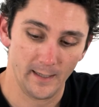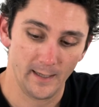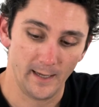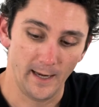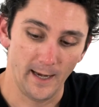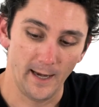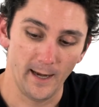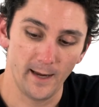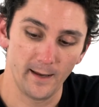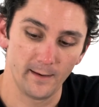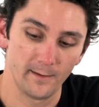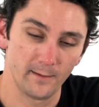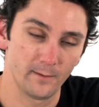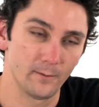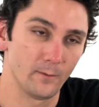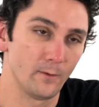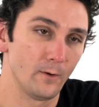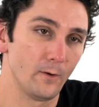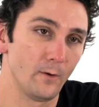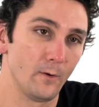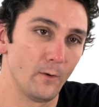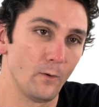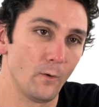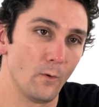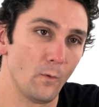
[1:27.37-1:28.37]
And
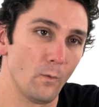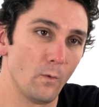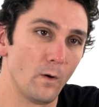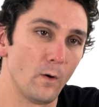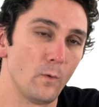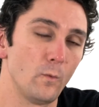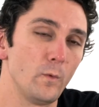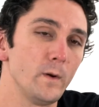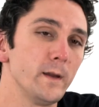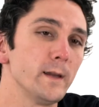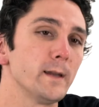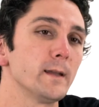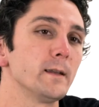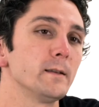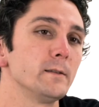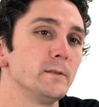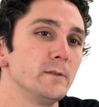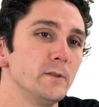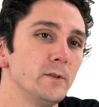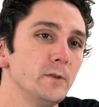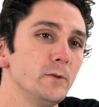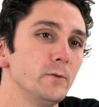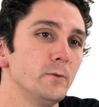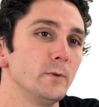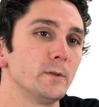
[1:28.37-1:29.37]
what we can
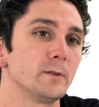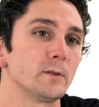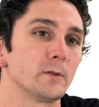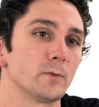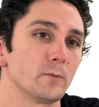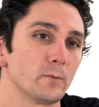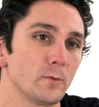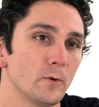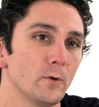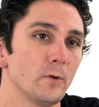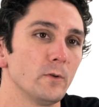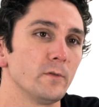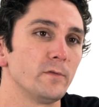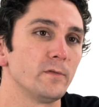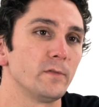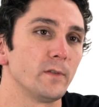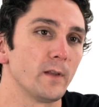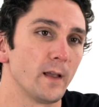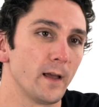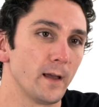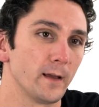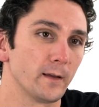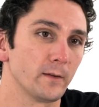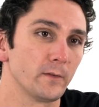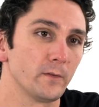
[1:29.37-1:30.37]
do with the
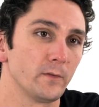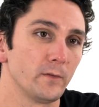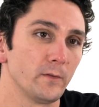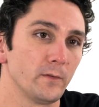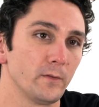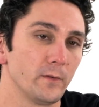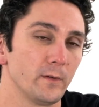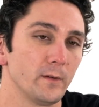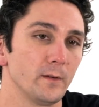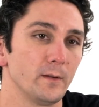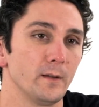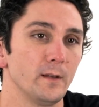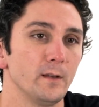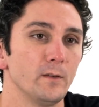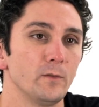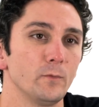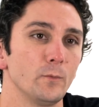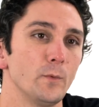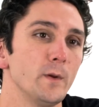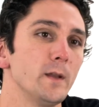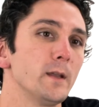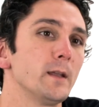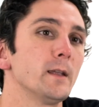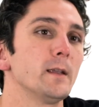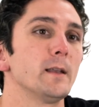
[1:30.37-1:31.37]
Rolflex is
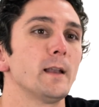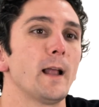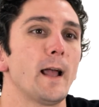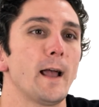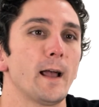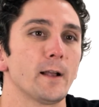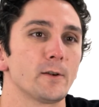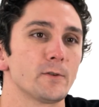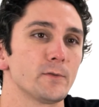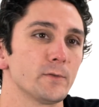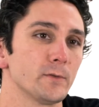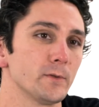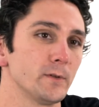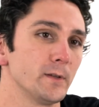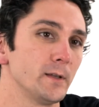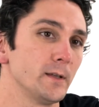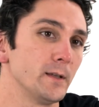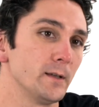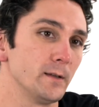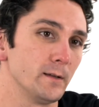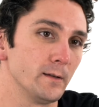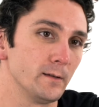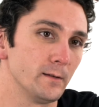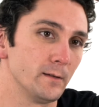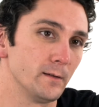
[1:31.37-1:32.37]
we can
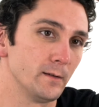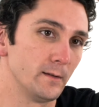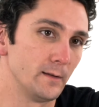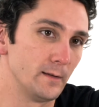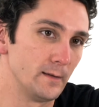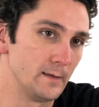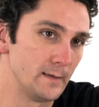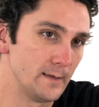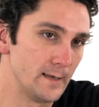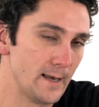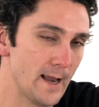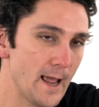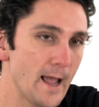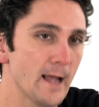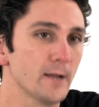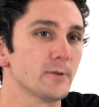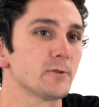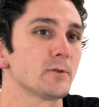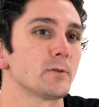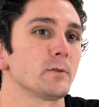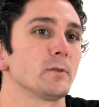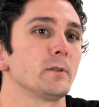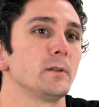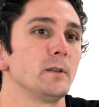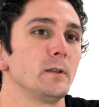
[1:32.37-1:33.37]
actually
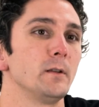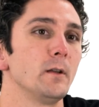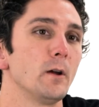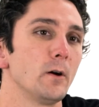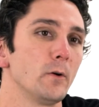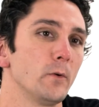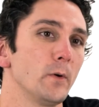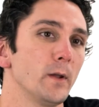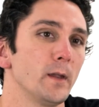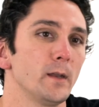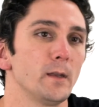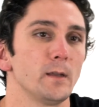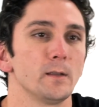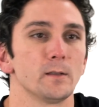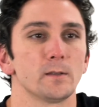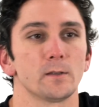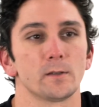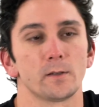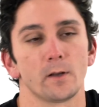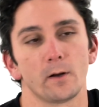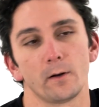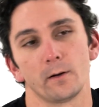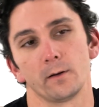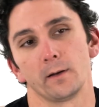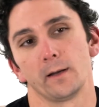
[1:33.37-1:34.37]
naturally go in and
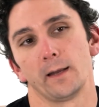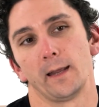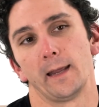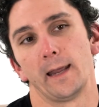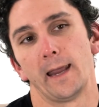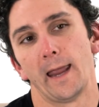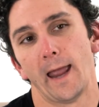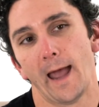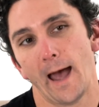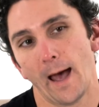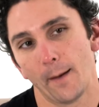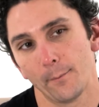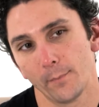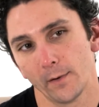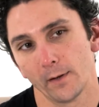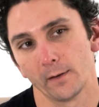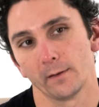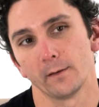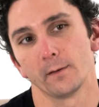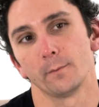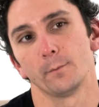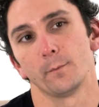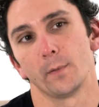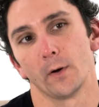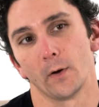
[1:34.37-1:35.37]
start gapping
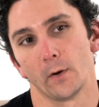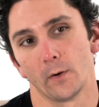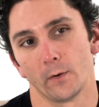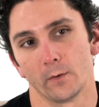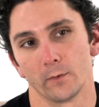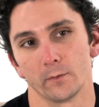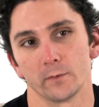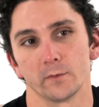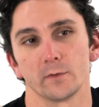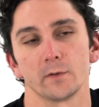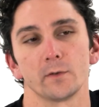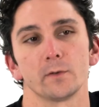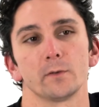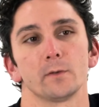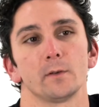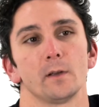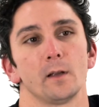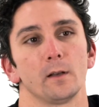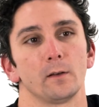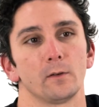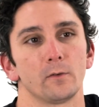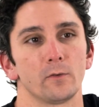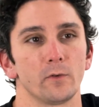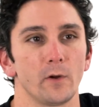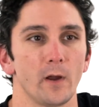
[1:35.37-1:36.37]
the bones
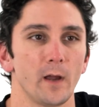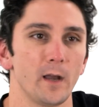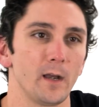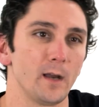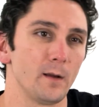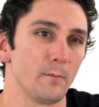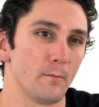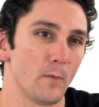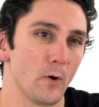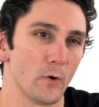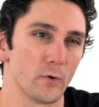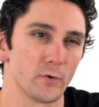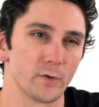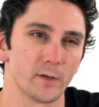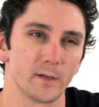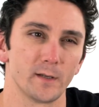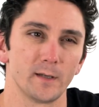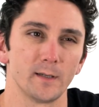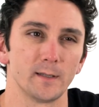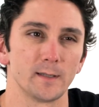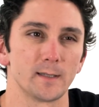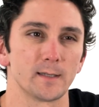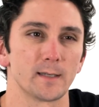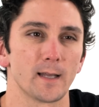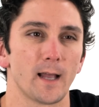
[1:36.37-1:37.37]
and creating motion
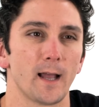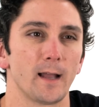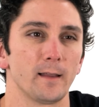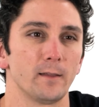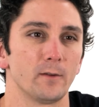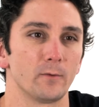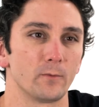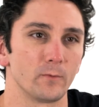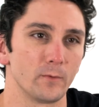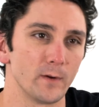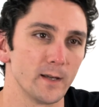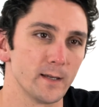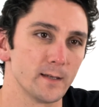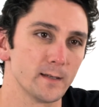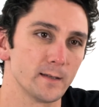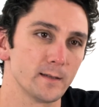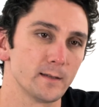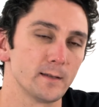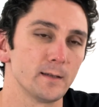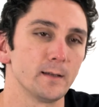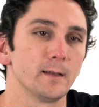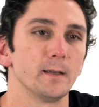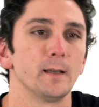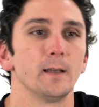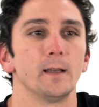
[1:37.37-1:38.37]
inside the
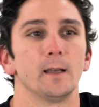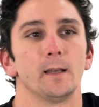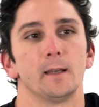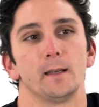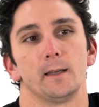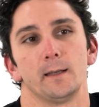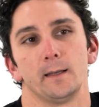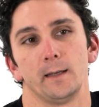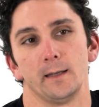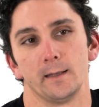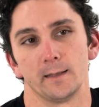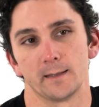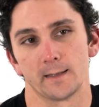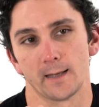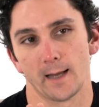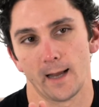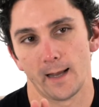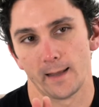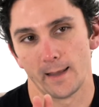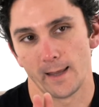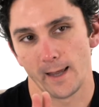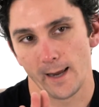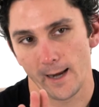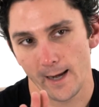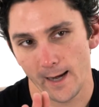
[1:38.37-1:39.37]
wrist,
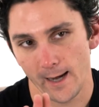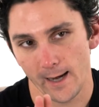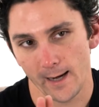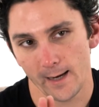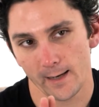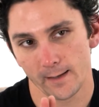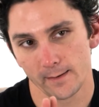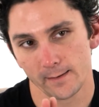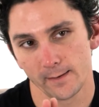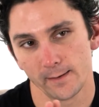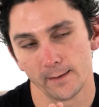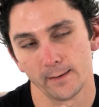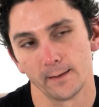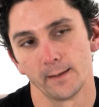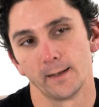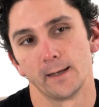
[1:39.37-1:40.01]
inside the hand,